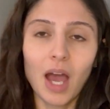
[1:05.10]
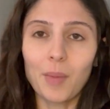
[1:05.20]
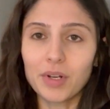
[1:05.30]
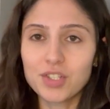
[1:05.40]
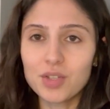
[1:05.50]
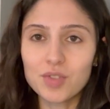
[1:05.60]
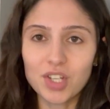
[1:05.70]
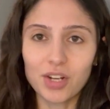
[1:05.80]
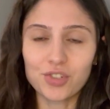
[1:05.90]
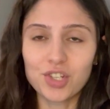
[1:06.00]
I wanted to use
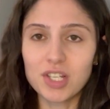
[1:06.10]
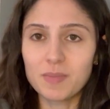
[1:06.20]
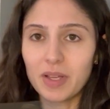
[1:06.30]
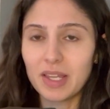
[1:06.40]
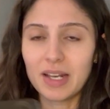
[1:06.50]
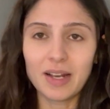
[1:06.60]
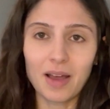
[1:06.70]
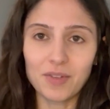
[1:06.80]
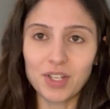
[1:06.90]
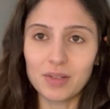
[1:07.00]
cheddar cheese, but they didn't
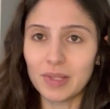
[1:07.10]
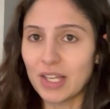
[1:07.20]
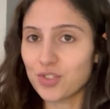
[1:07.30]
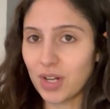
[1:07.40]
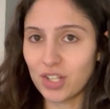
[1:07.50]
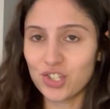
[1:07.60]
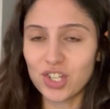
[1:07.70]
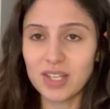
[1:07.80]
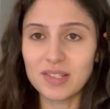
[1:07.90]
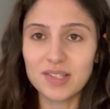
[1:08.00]
have any light shredded
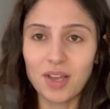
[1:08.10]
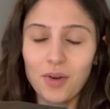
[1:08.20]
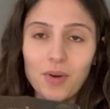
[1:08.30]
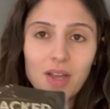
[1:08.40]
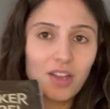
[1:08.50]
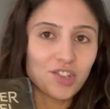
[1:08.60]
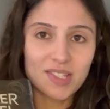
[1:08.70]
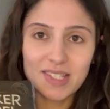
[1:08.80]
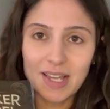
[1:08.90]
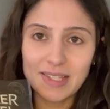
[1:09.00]
cheese, so just
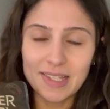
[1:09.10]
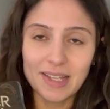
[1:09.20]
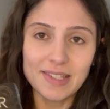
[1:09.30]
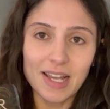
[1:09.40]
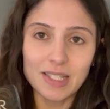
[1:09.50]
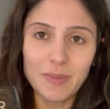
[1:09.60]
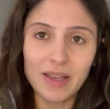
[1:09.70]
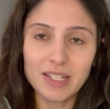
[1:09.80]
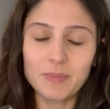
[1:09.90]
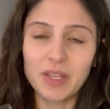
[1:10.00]
decided to get
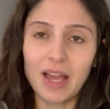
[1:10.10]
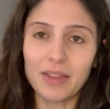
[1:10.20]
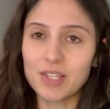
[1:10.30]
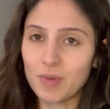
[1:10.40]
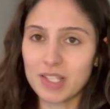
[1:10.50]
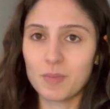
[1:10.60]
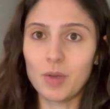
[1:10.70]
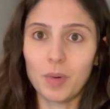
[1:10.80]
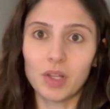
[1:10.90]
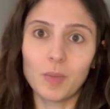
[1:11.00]
Tex-Mex. But yeah, this recipe
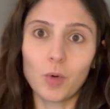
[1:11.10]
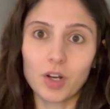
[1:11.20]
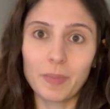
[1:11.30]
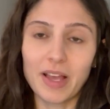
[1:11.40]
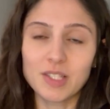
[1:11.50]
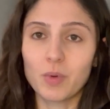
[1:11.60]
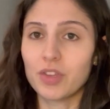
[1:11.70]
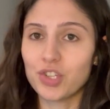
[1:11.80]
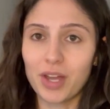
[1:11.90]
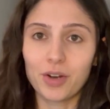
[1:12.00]
would probably work best with
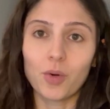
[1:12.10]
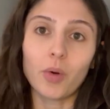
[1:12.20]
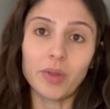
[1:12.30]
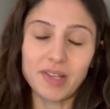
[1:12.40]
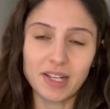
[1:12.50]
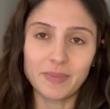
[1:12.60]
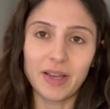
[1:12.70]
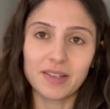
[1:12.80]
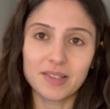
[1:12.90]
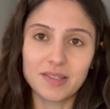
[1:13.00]
cheddar or with Tex-Mex.